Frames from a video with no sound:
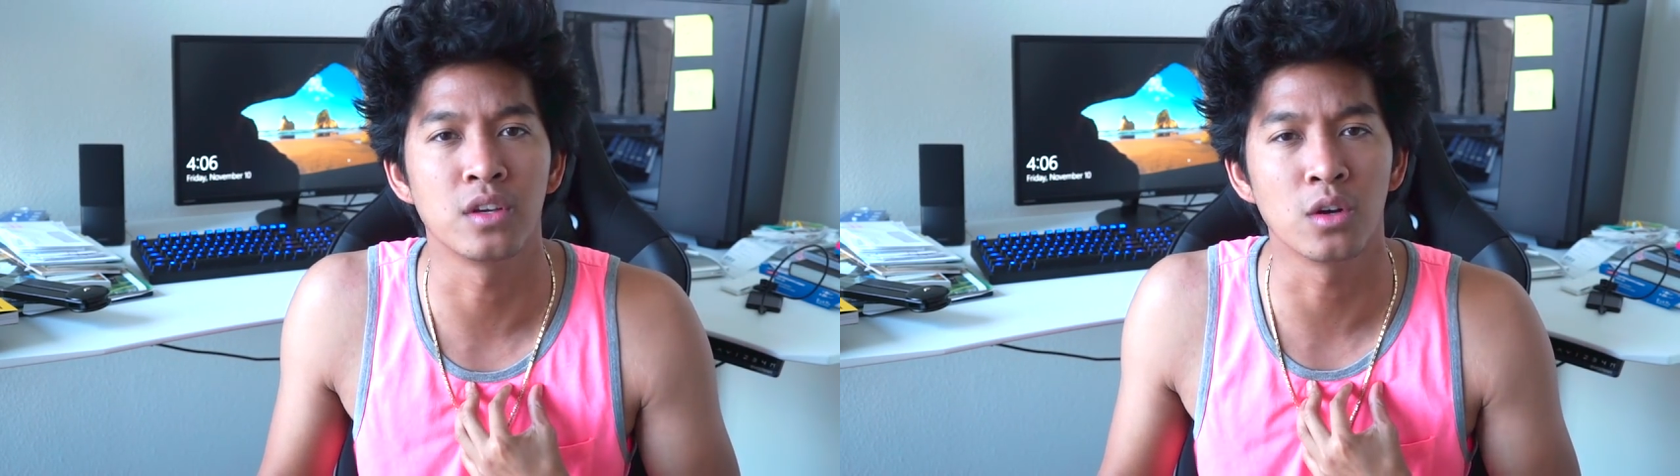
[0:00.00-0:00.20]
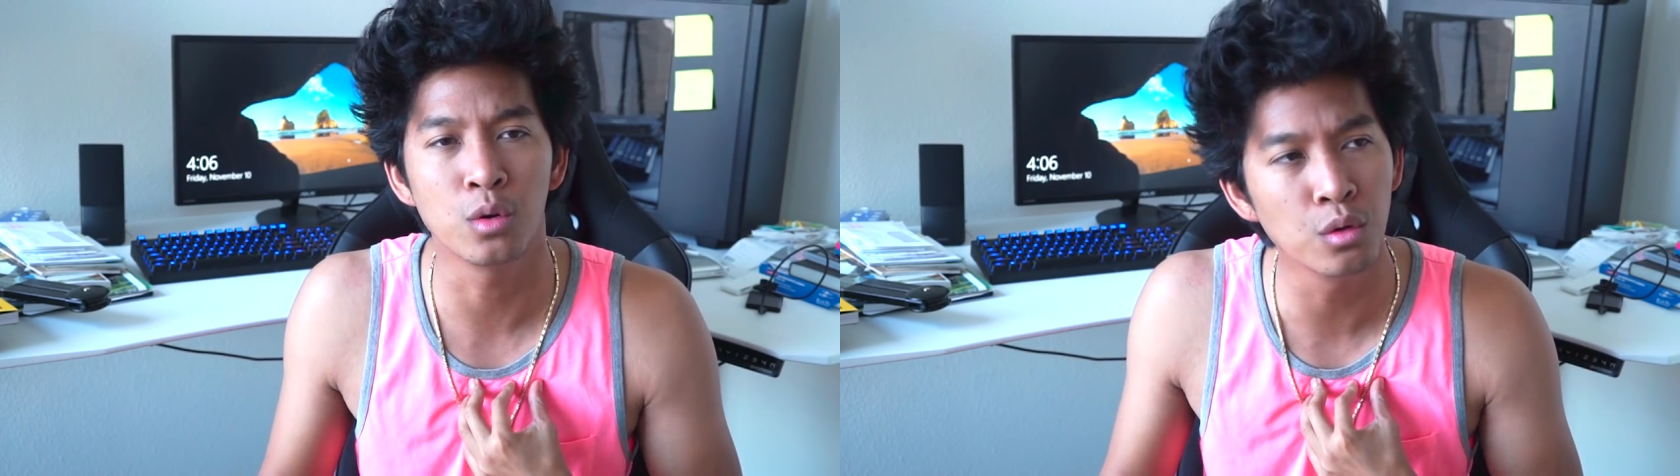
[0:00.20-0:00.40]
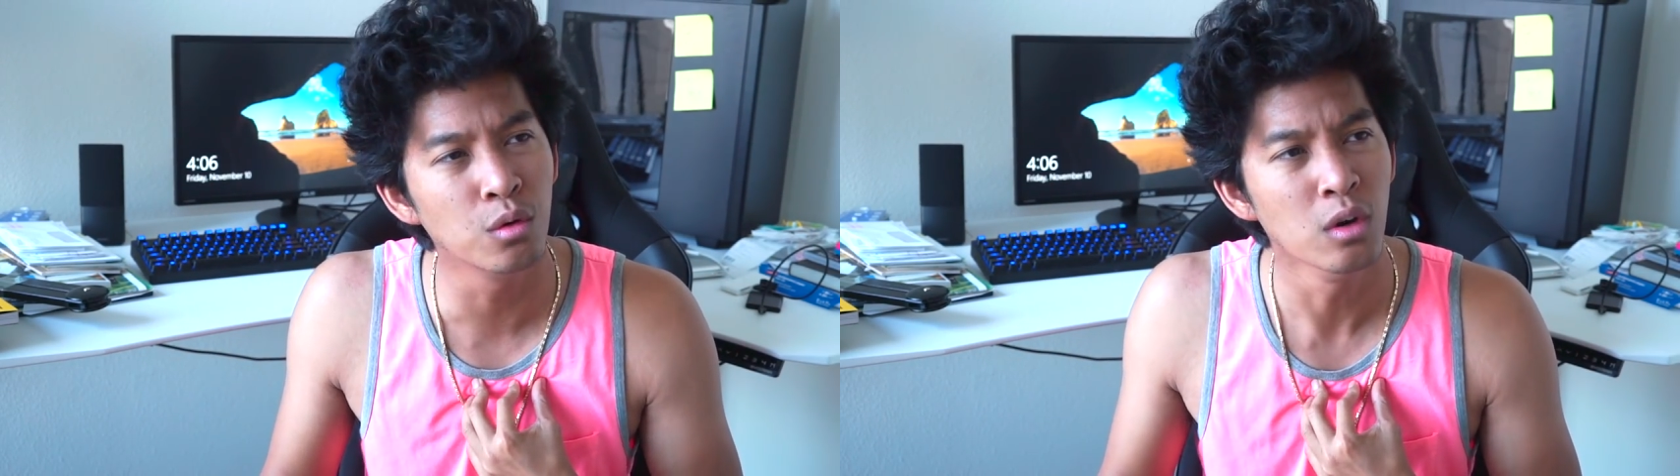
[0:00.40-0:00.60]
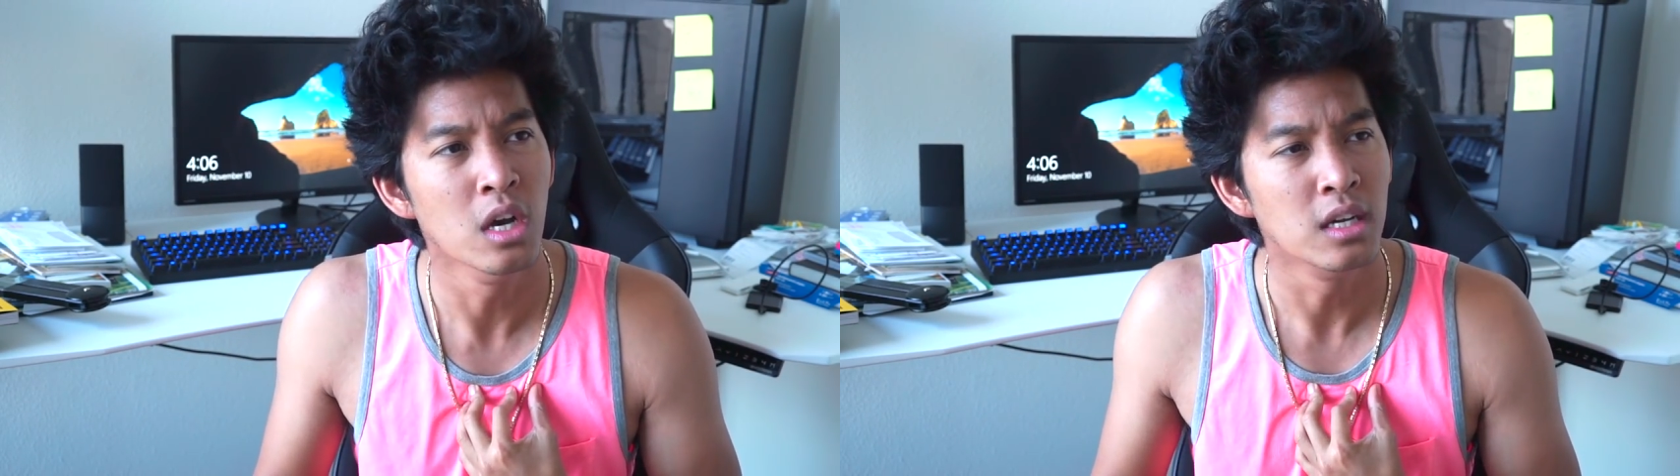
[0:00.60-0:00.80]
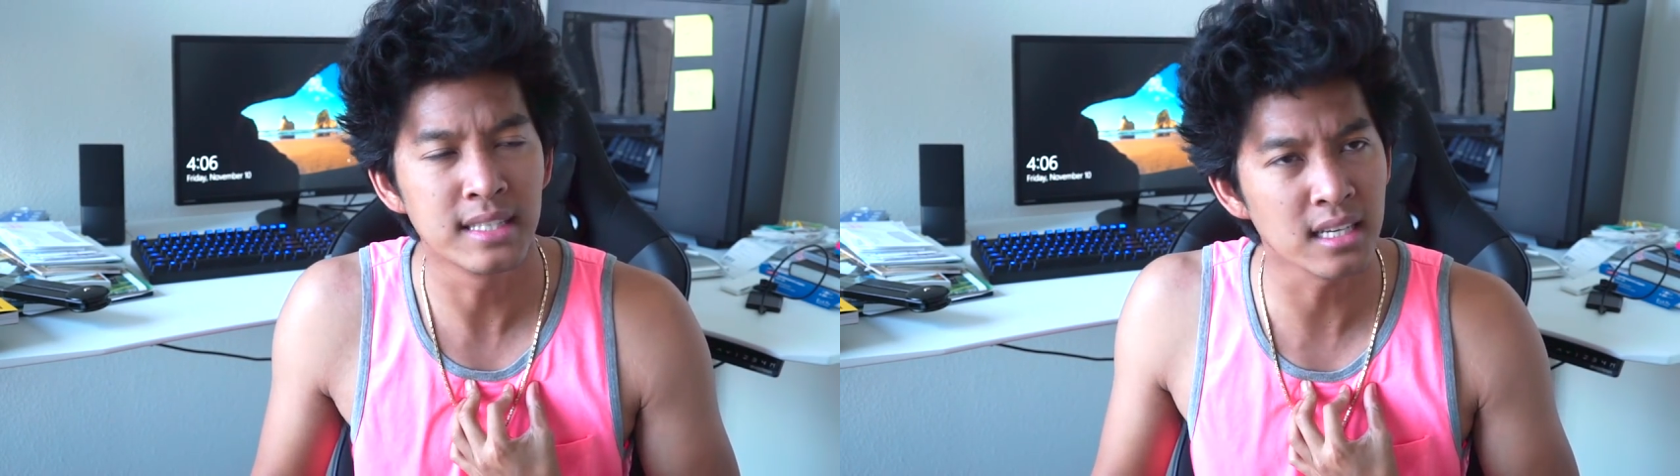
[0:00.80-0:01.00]
You know, who
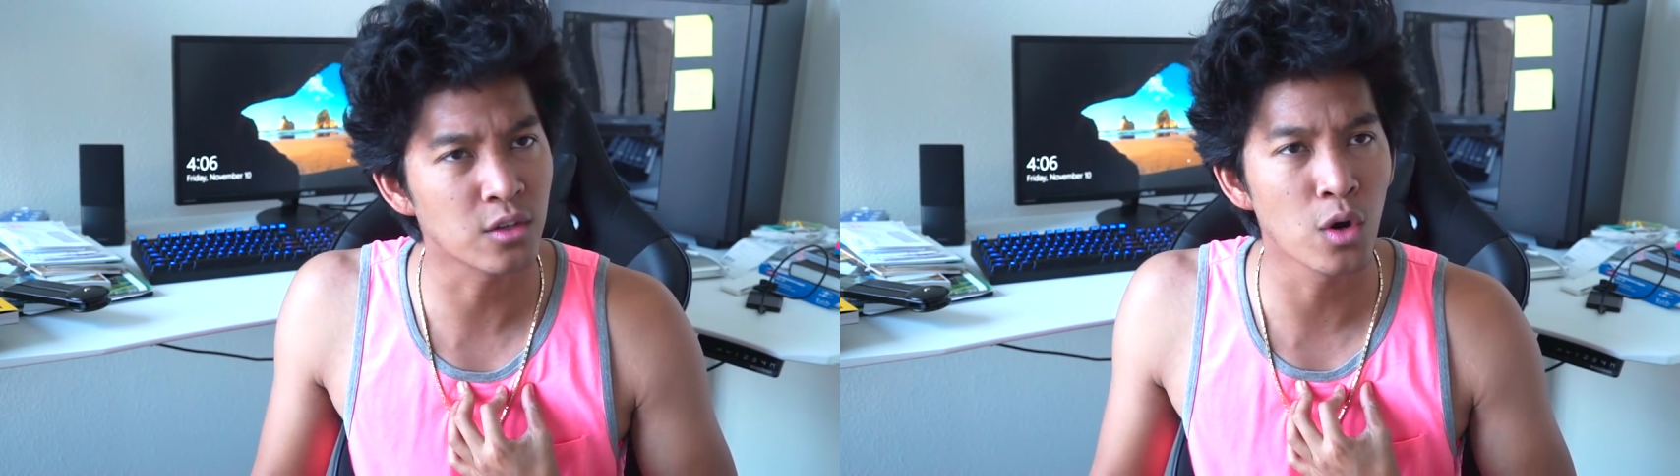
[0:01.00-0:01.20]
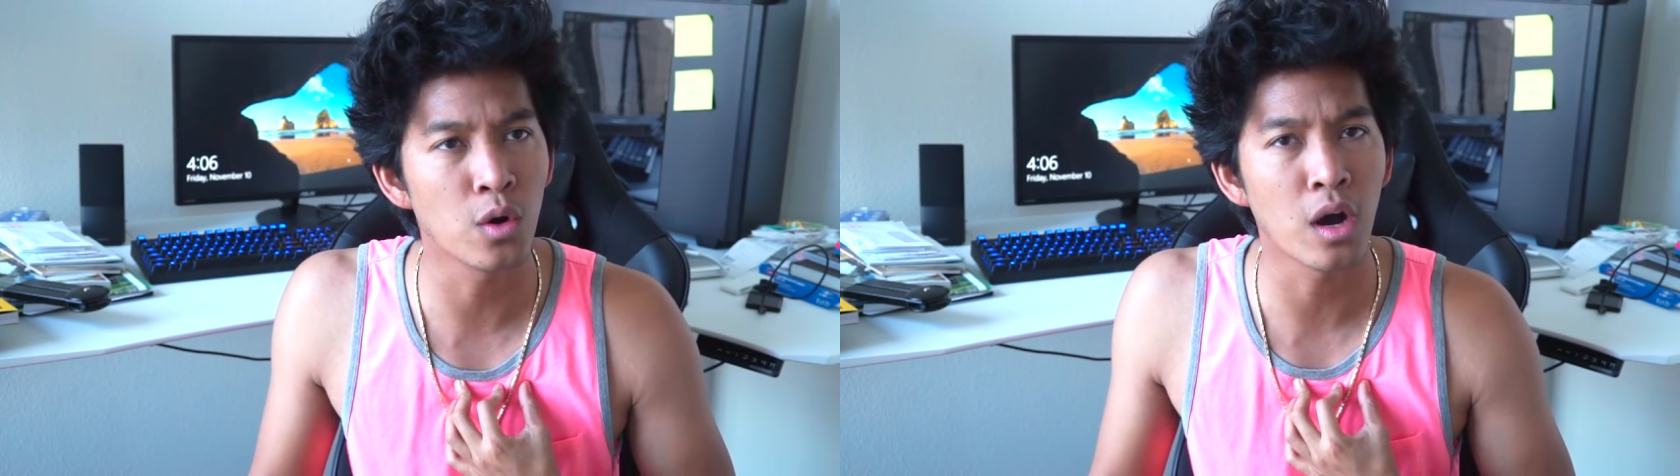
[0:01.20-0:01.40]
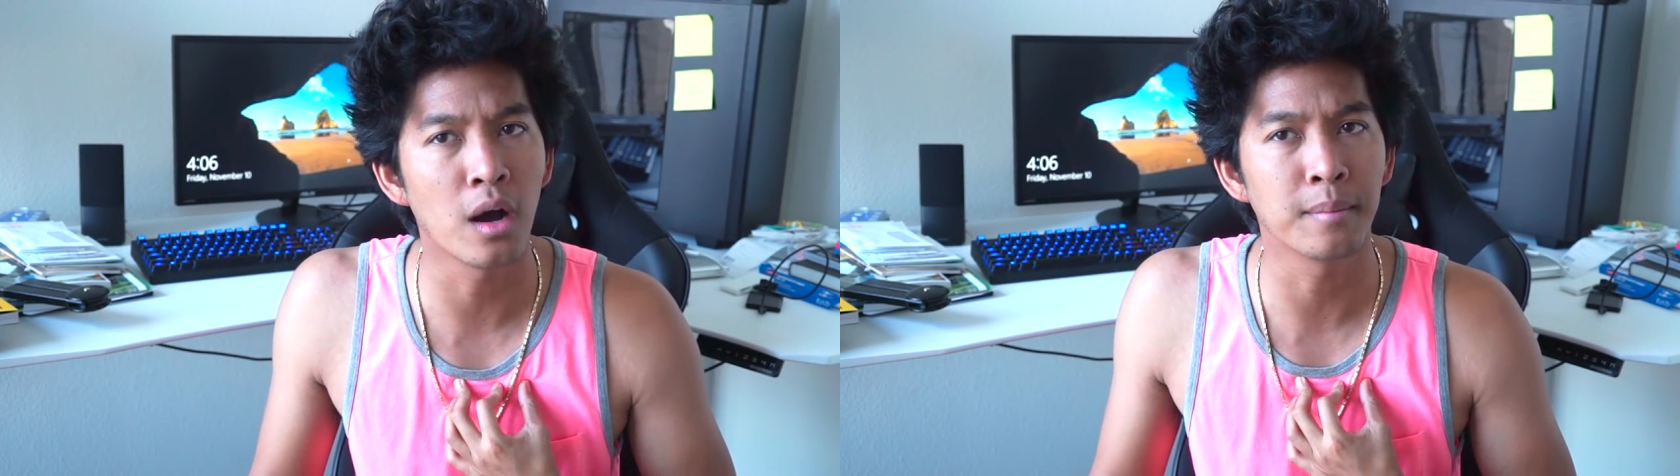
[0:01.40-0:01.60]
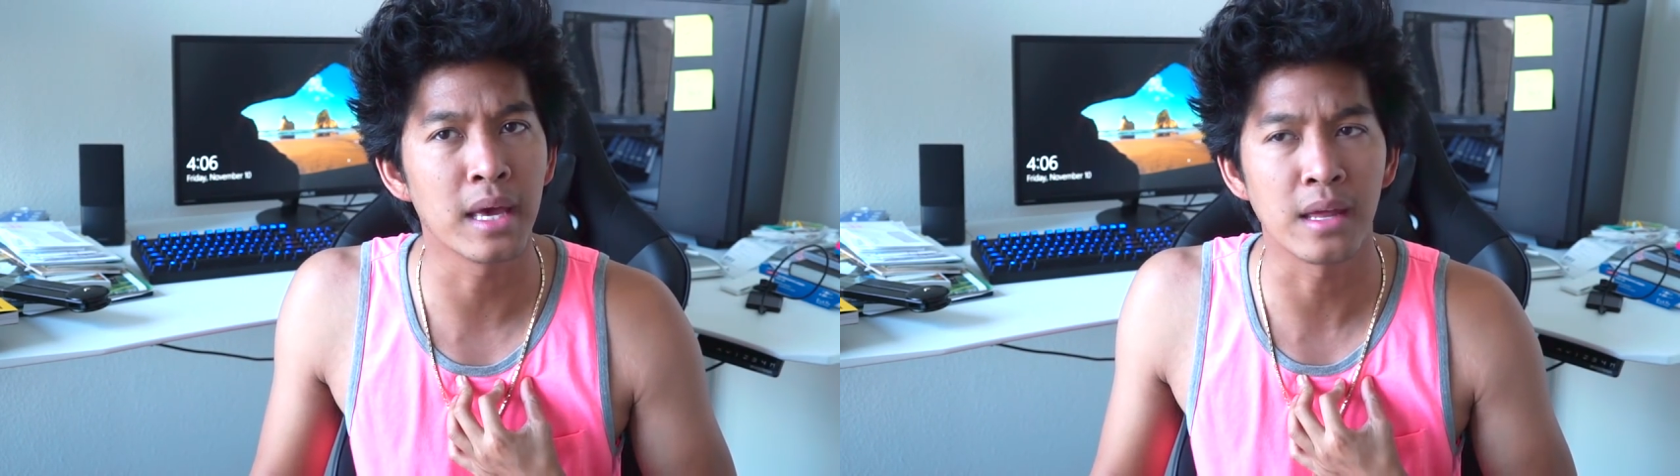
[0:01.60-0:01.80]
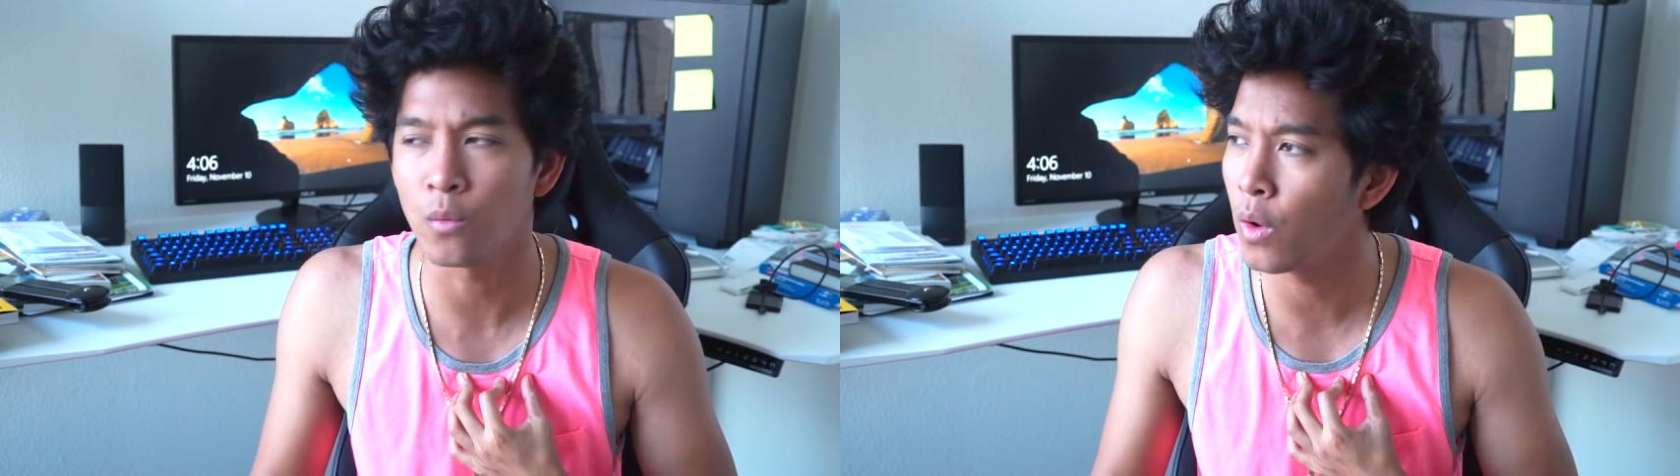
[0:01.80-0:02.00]
didn't grow up and